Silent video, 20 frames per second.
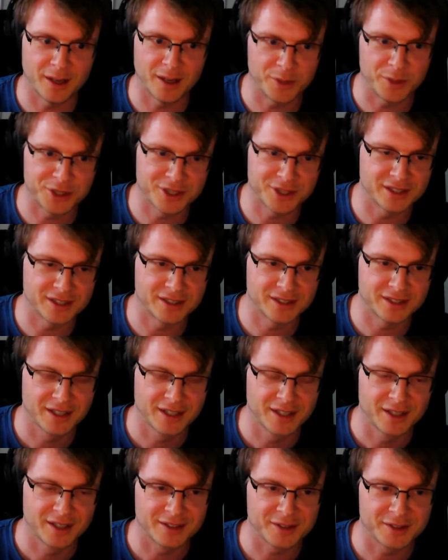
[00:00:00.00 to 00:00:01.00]
which is,
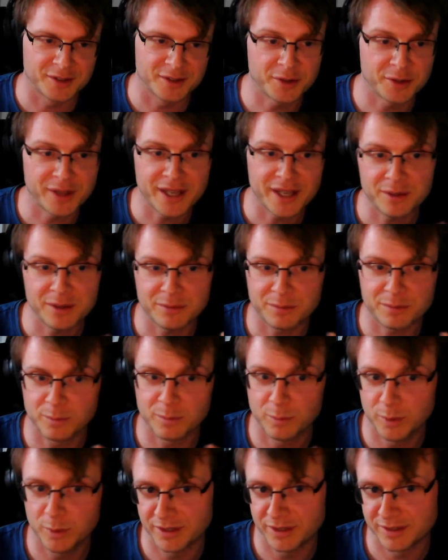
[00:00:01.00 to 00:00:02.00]
so they
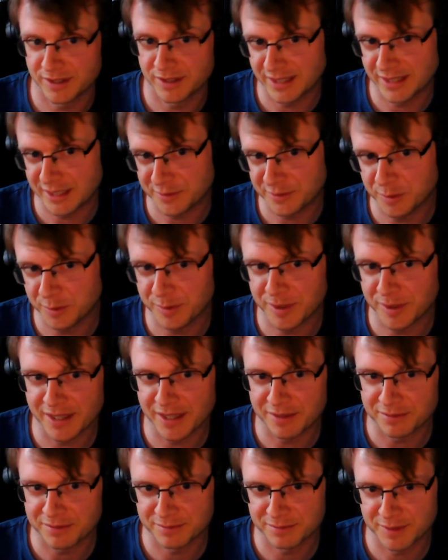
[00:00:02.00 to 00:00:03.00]
were successful, but
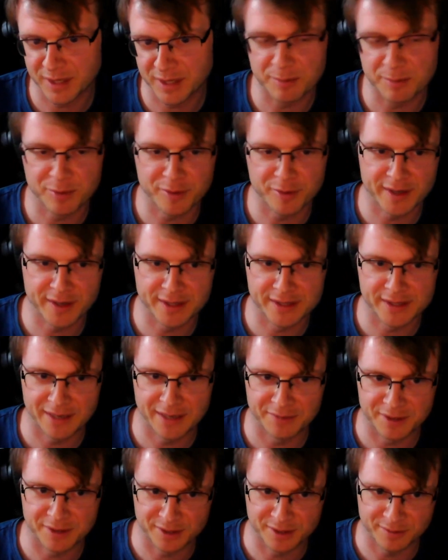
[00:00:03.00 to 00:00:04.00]
type providers
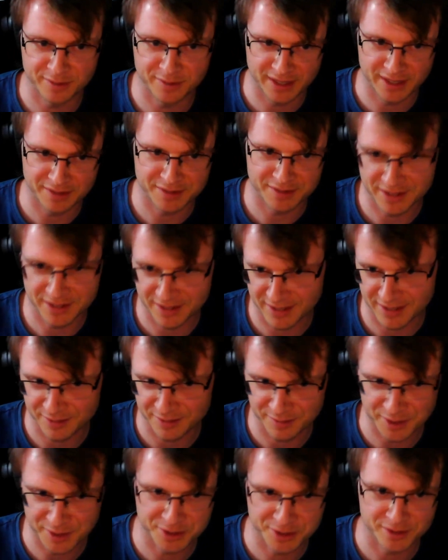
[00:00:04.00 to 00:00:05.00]
haven't survived into
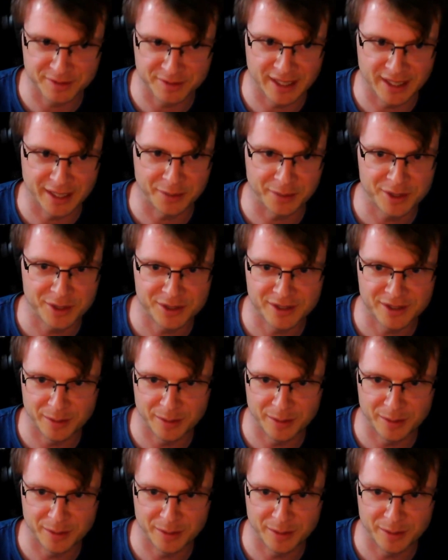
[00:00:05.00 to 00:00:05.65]
this version of the language.